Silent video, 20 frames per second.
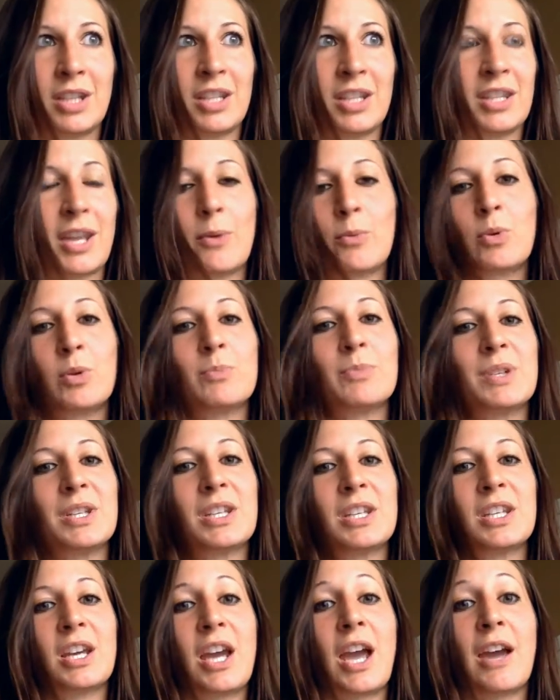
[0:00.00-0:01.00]
think that would
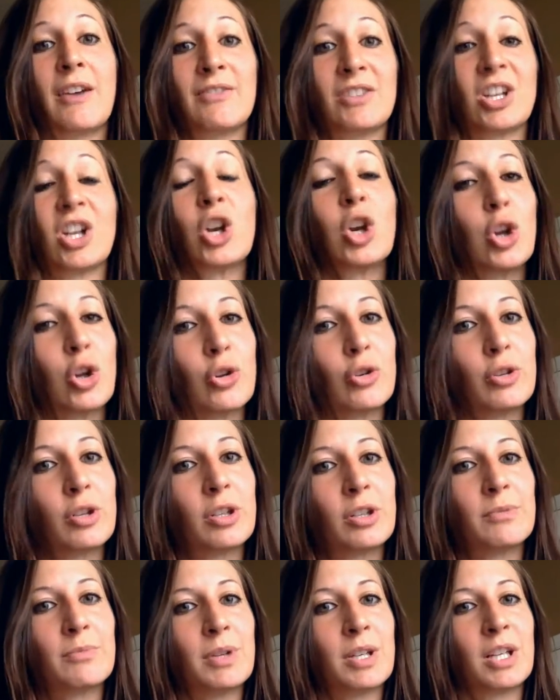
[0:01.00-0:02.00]
have
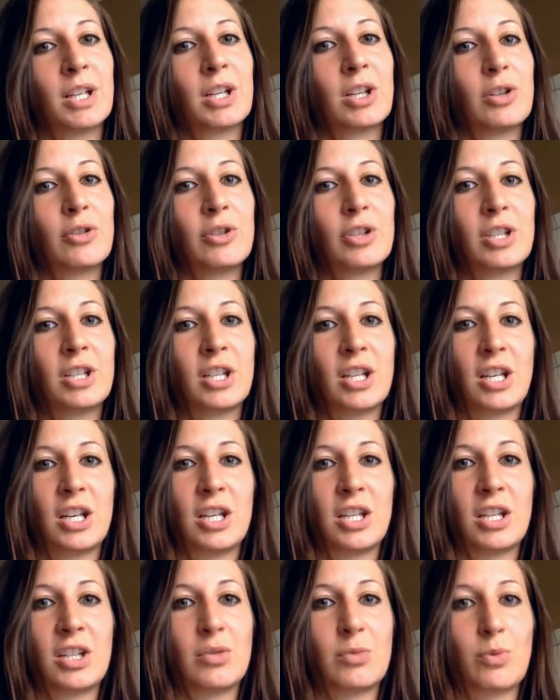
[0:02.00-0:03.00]
been included
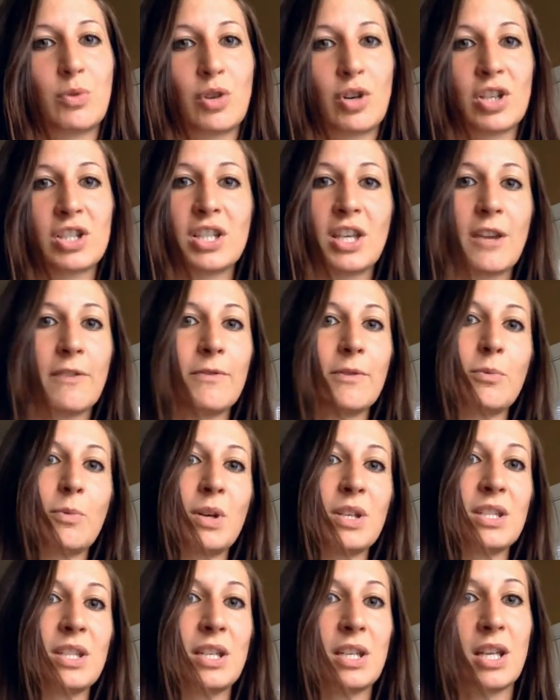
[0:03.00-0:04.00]
in his works if
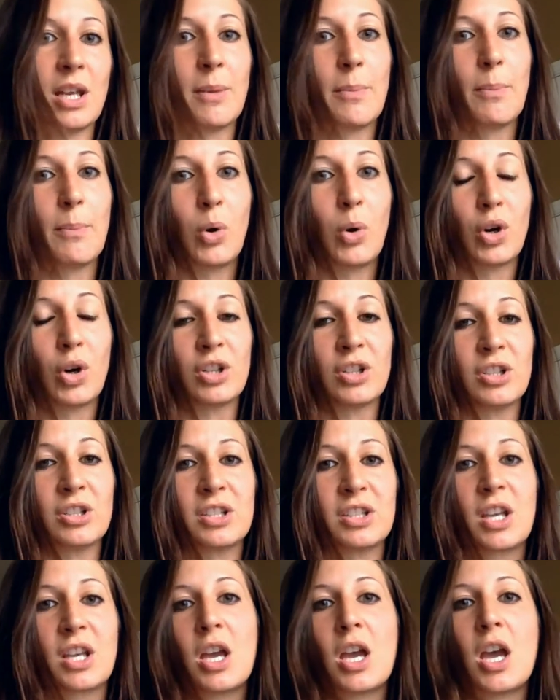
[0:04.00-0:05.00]
it wasn't
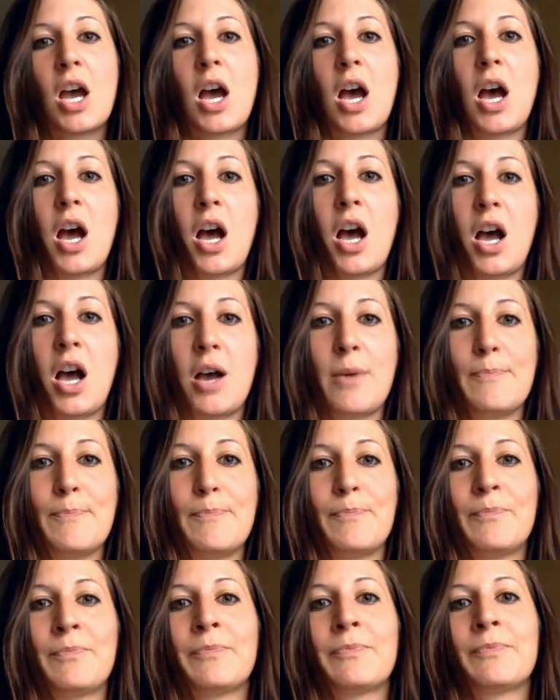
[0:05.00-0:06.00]
important.
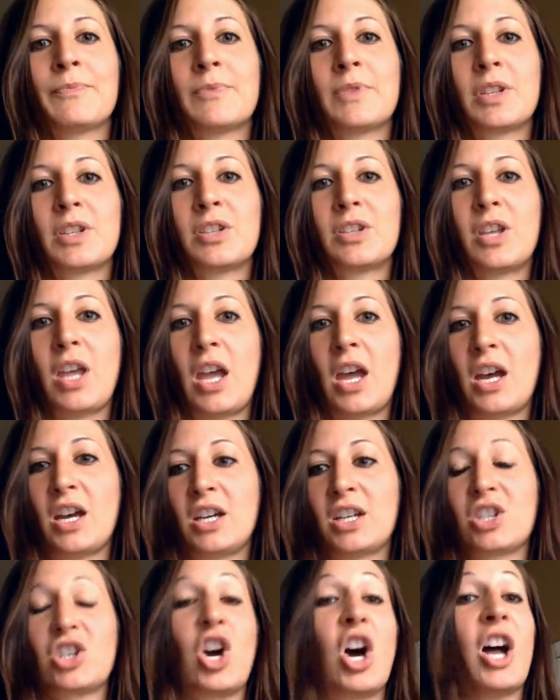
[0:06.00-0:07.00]
Um,
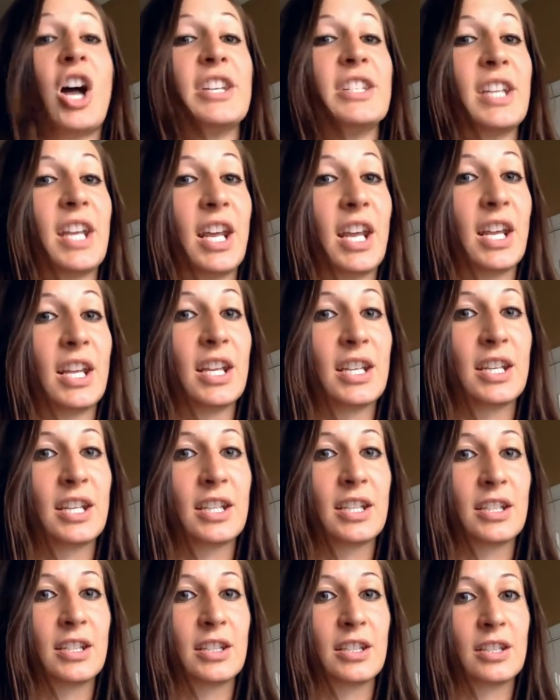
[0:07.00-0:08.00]

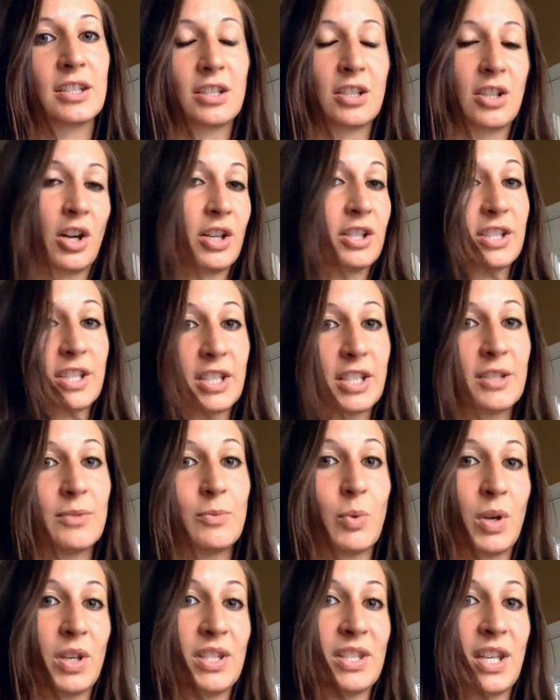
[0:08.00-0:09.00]
Gandhi
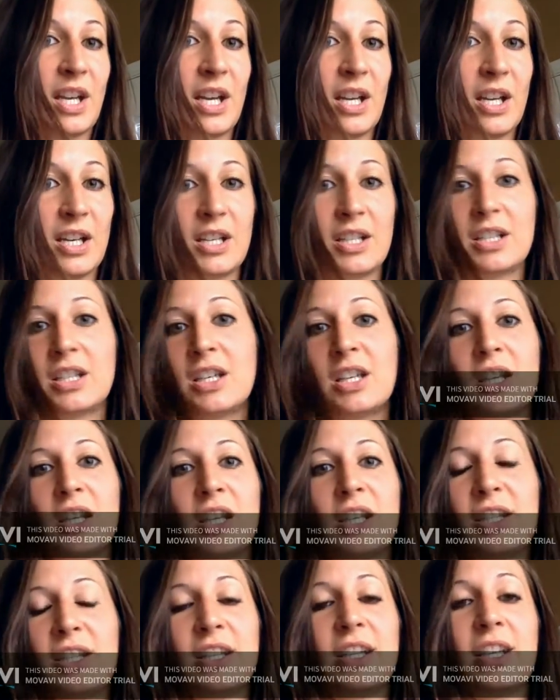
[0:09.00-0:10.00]
was
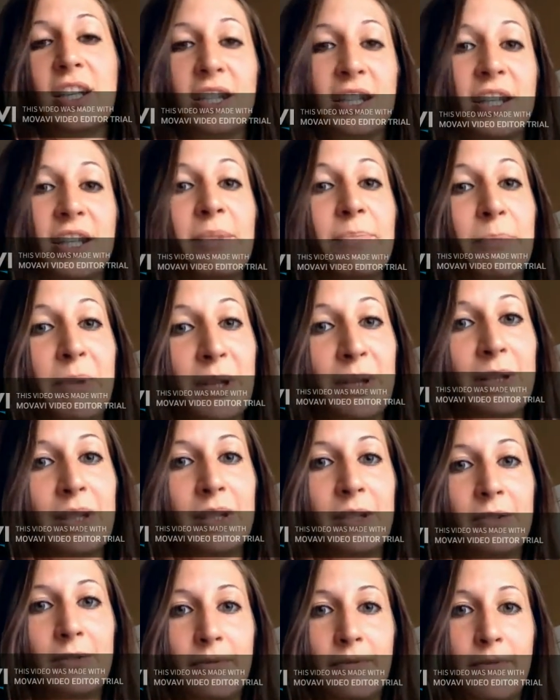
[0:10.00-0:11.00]
he did
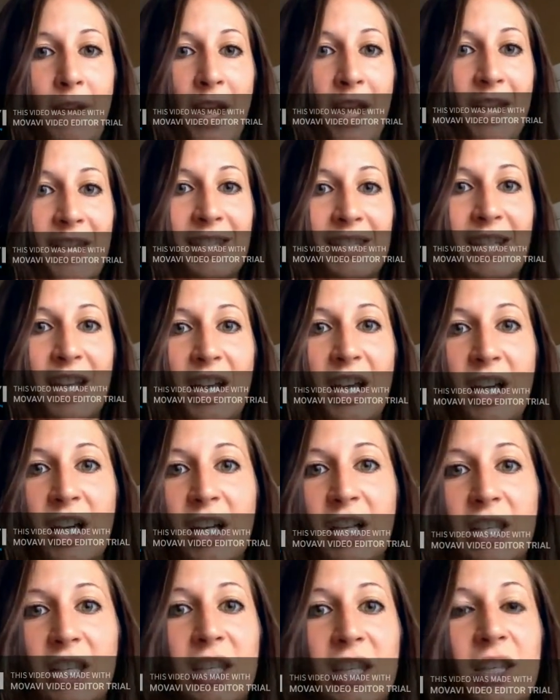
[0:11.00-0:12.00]
mini fast.
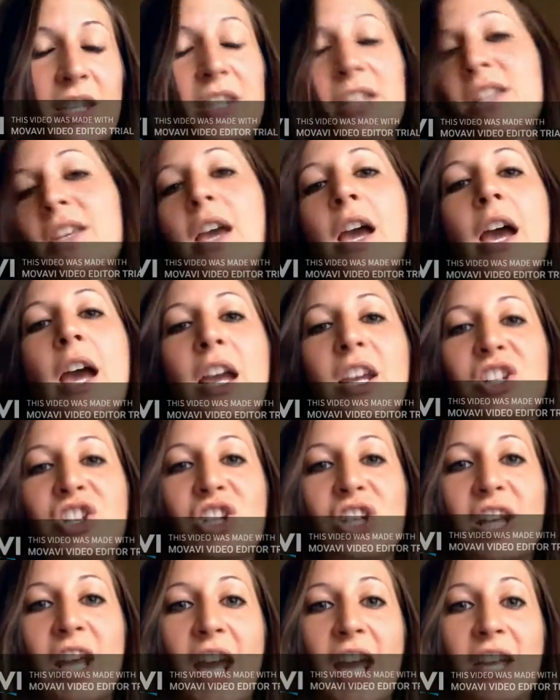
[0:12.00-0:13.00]
He
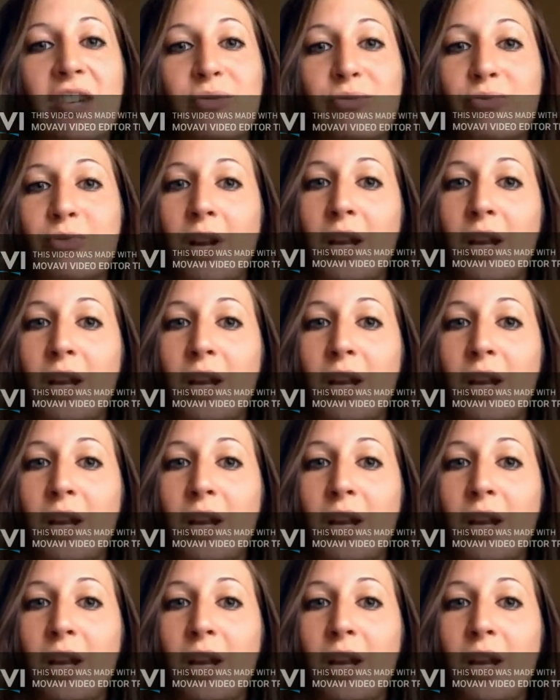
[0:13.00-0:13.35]
actually has